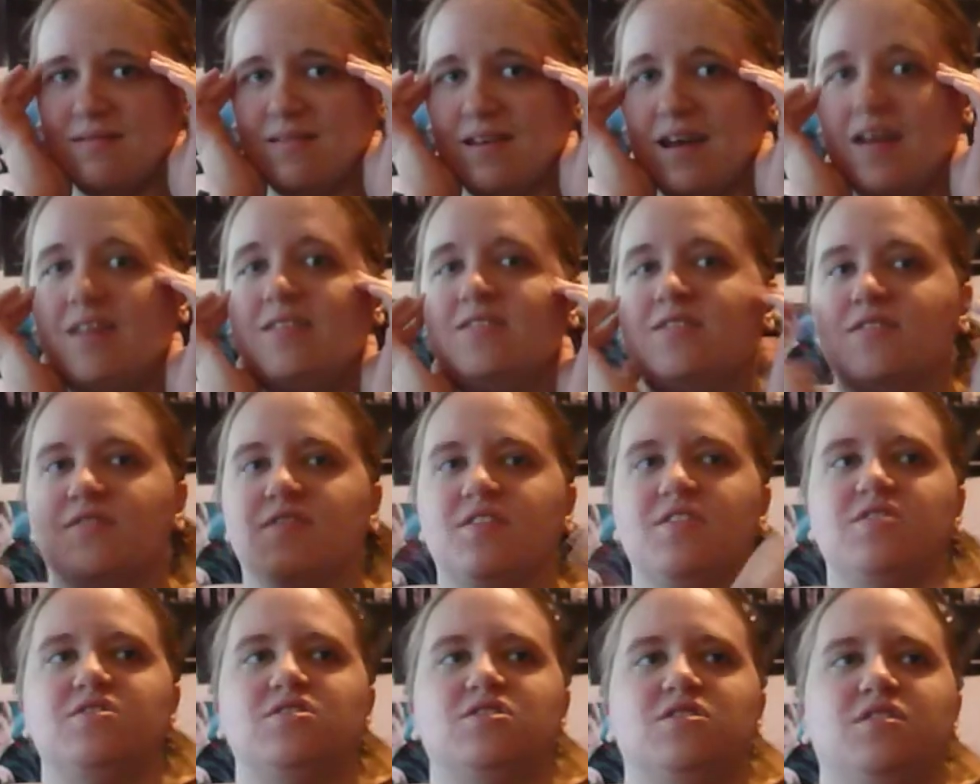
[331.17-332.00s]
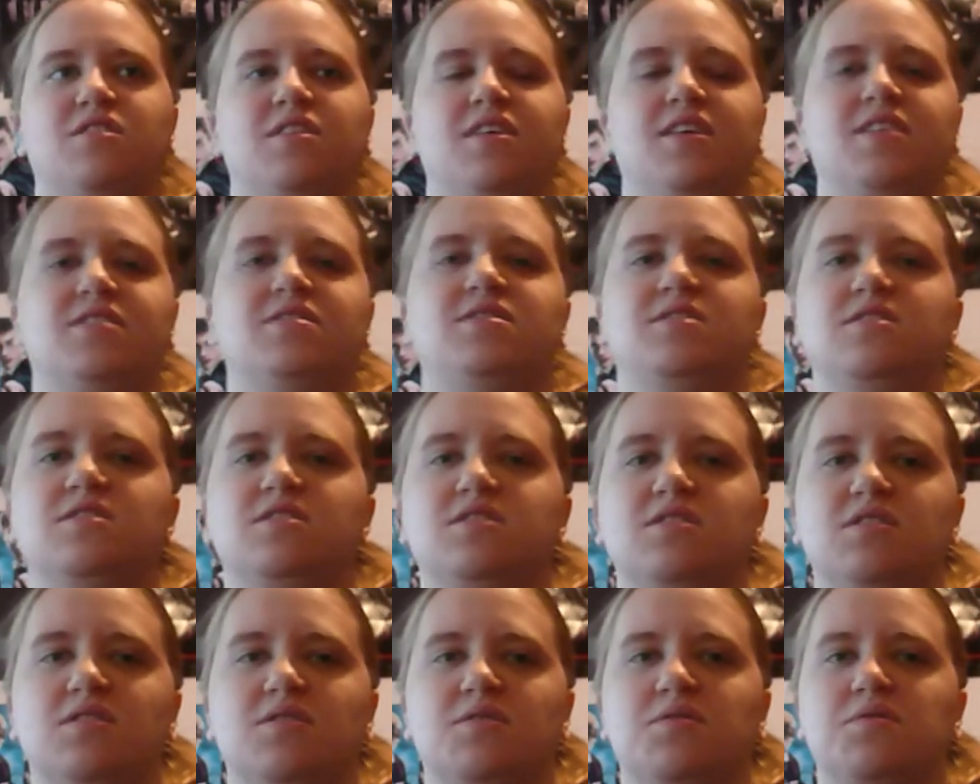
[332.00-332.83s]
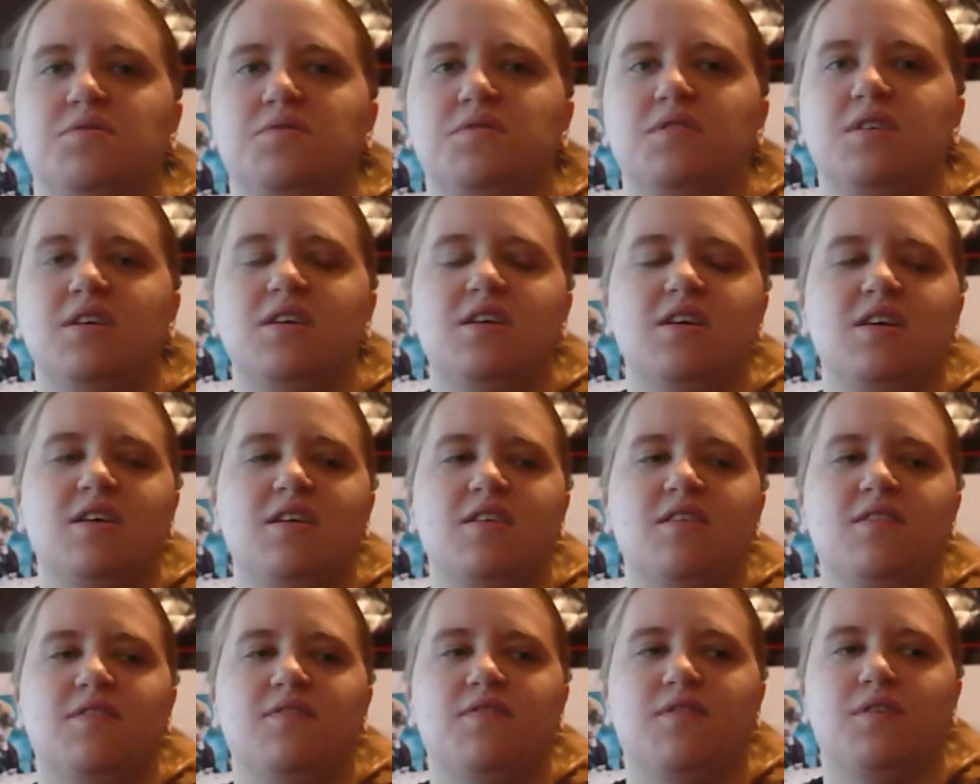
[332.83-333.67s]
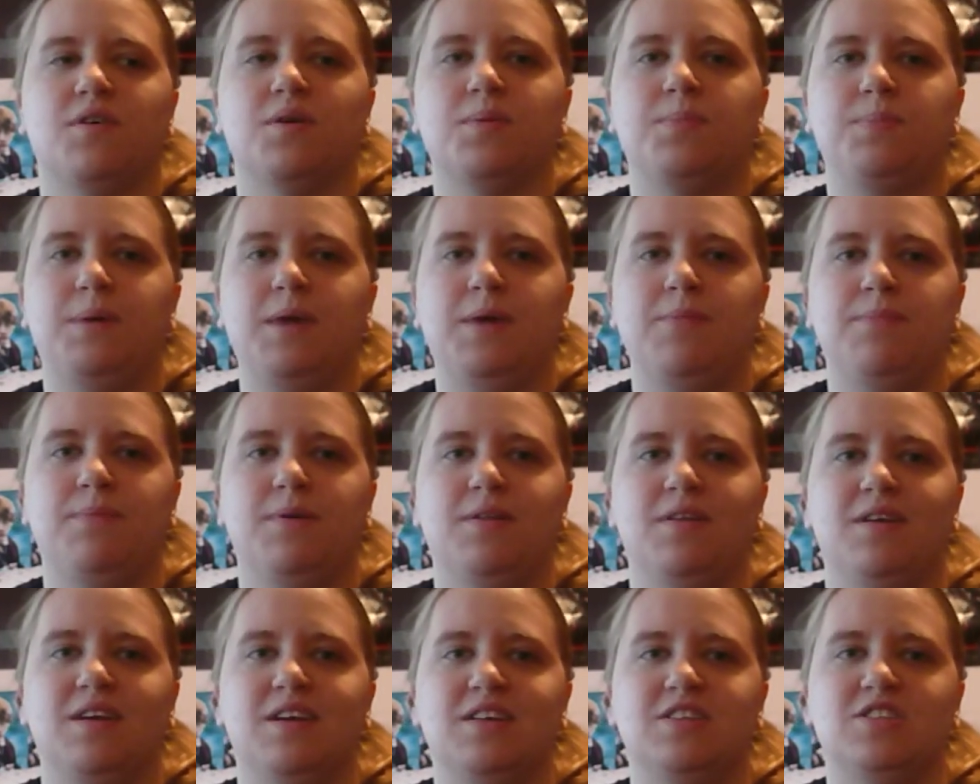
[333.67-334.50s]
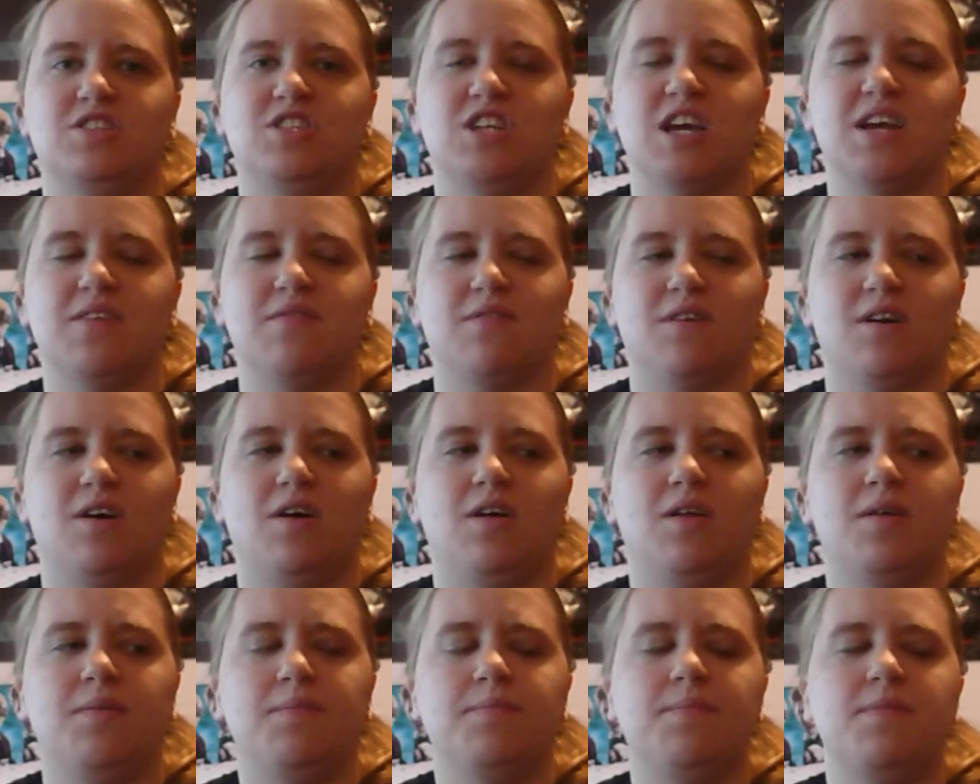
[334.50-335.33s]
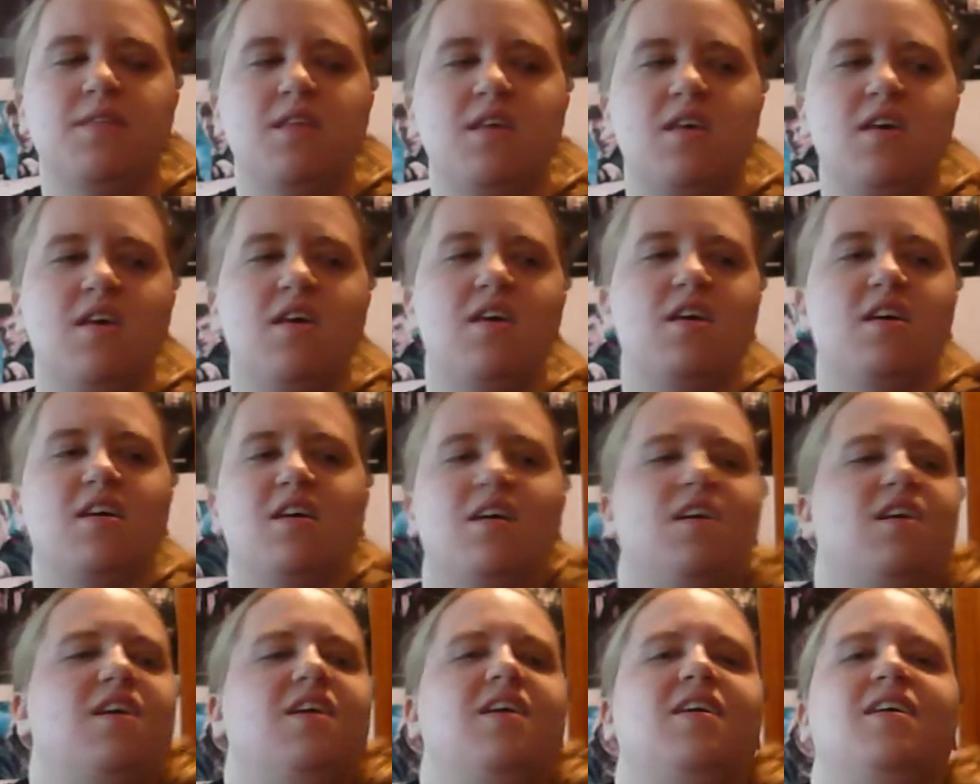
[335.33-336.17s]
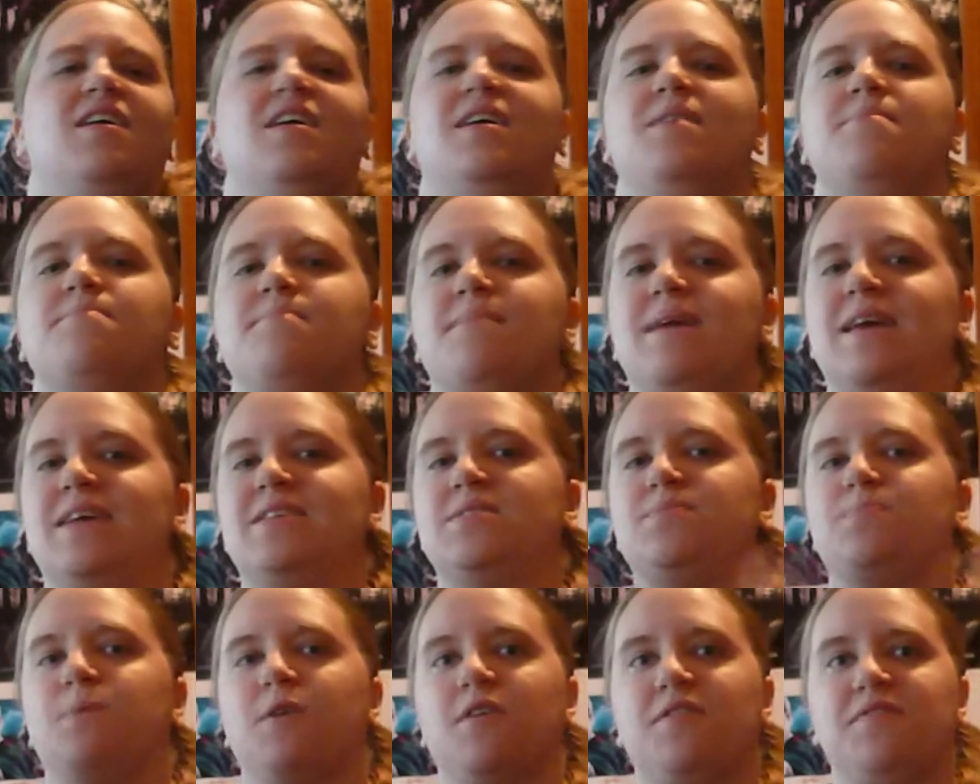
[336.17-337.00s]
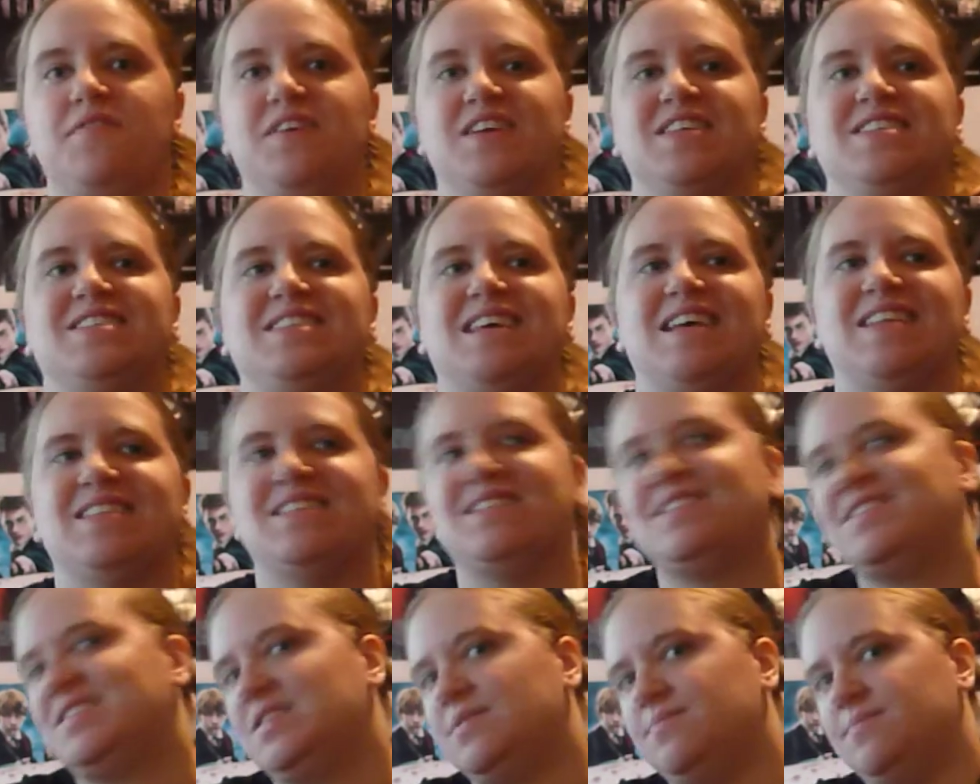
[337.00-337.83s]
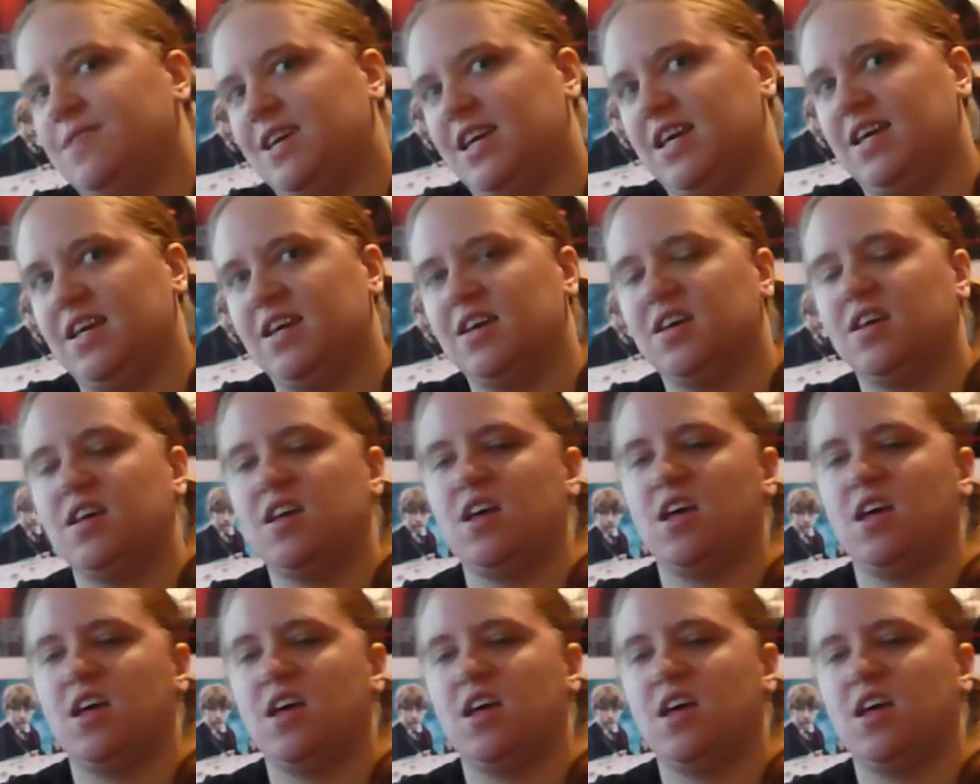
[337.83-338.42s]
controversial thing to do for people in general, it makes perfect sense to me.